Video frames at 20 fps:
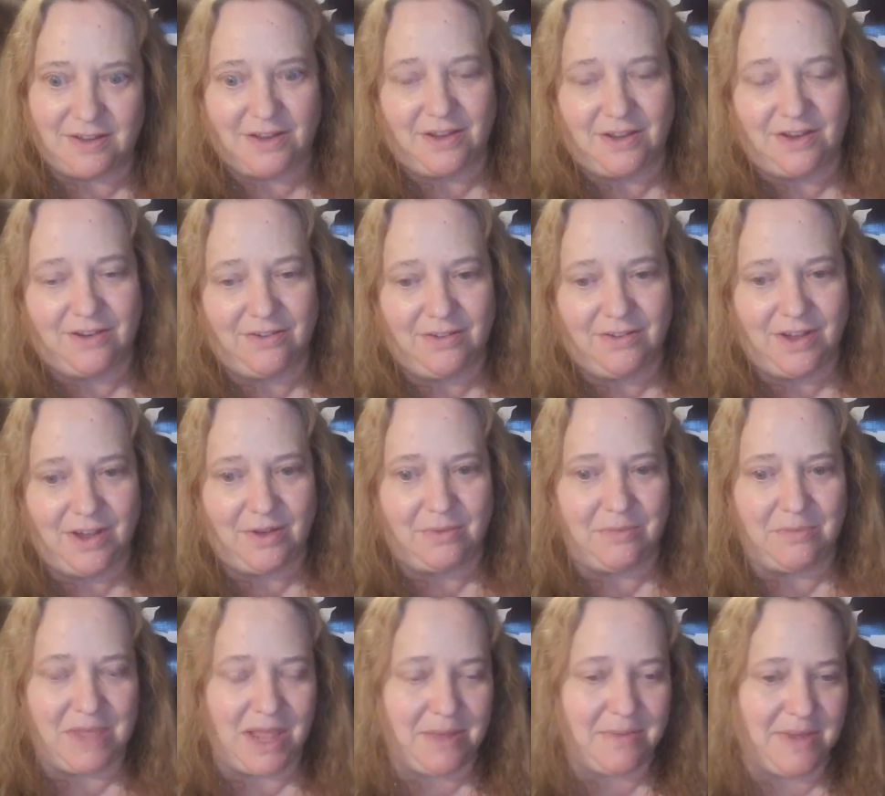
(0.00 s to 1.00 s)
I don't
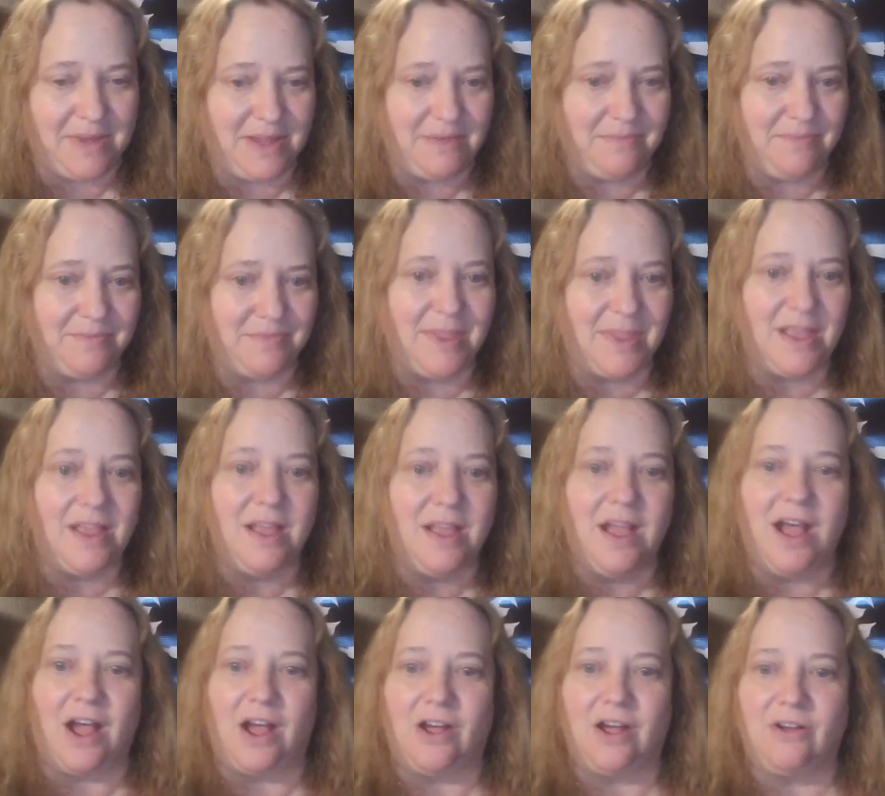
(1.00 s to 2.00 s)
know. Maybe.
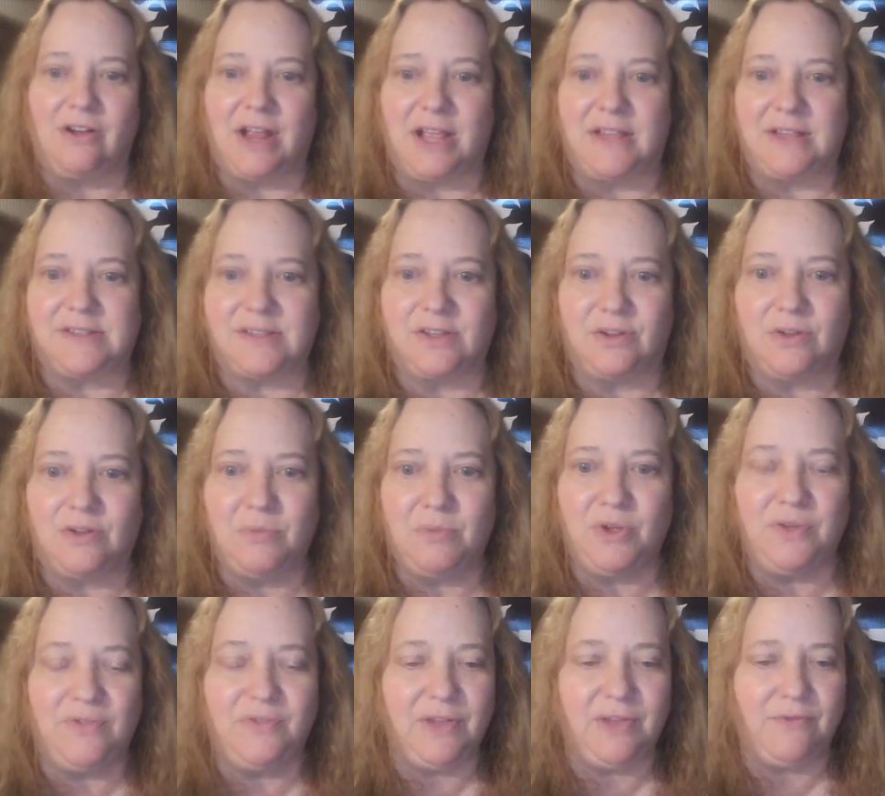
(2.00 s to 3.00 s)
All right, so
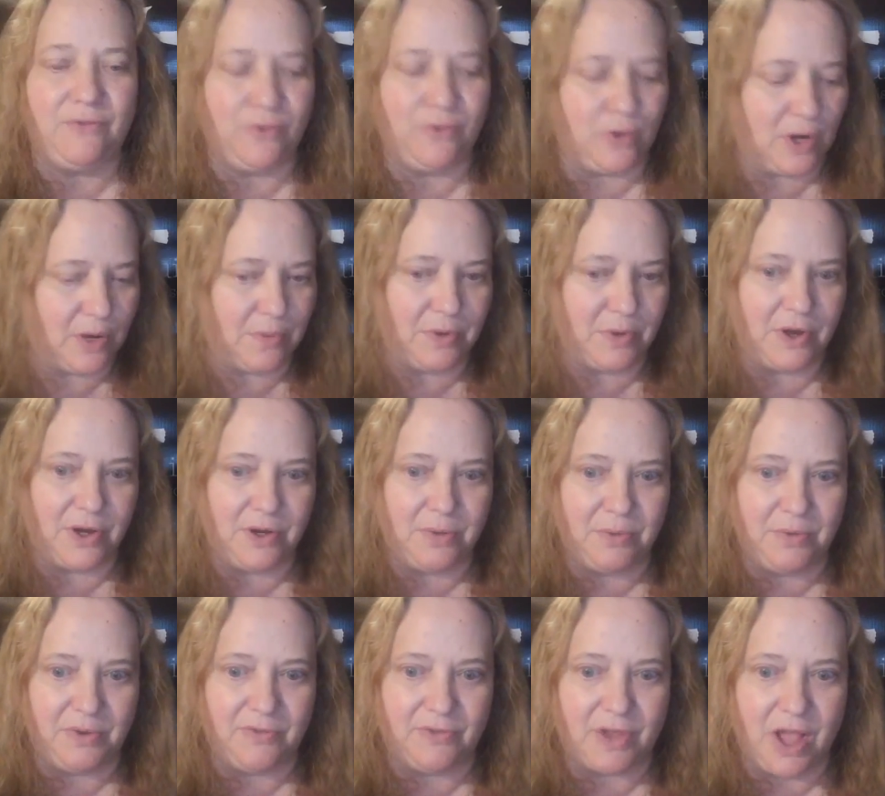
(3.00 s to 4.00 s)
moving
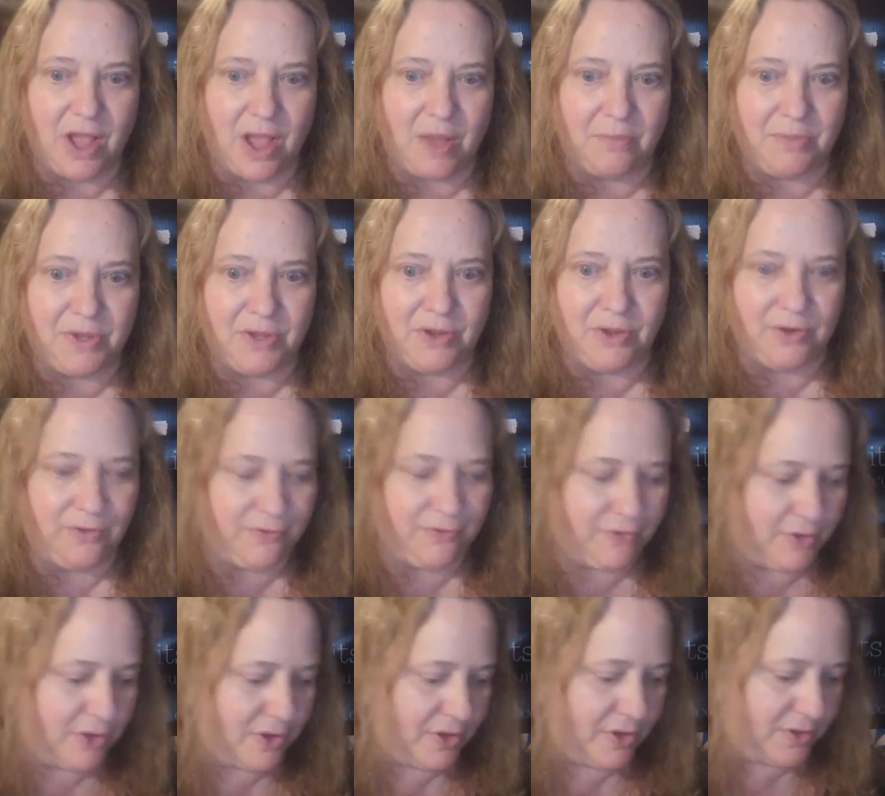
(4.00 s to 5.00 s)
forward, we've got
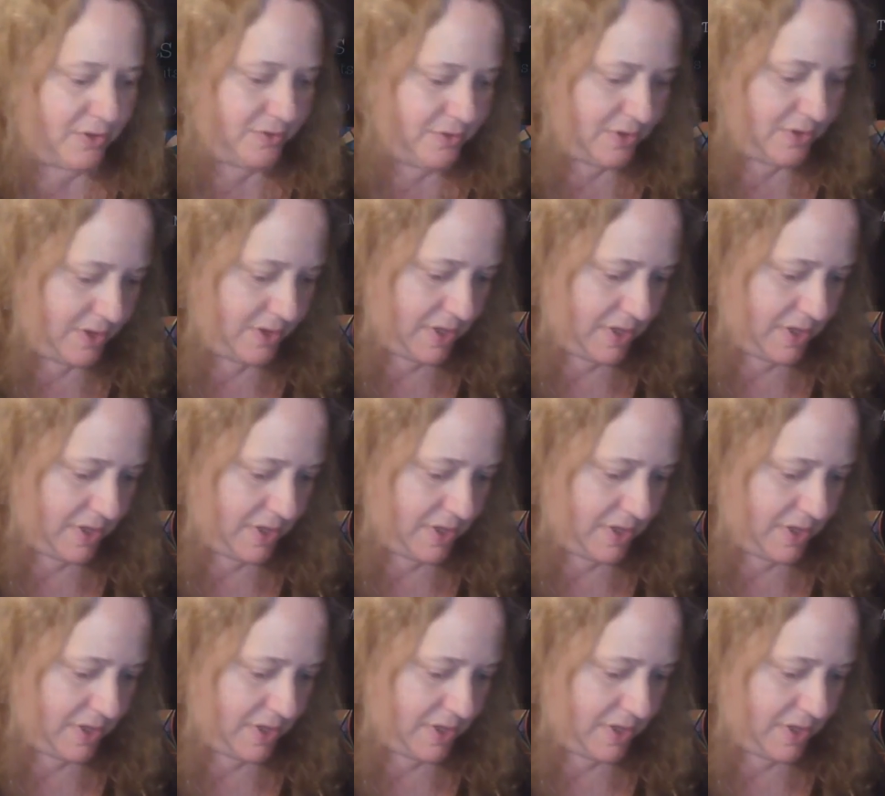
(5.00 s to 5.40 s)
beautiful.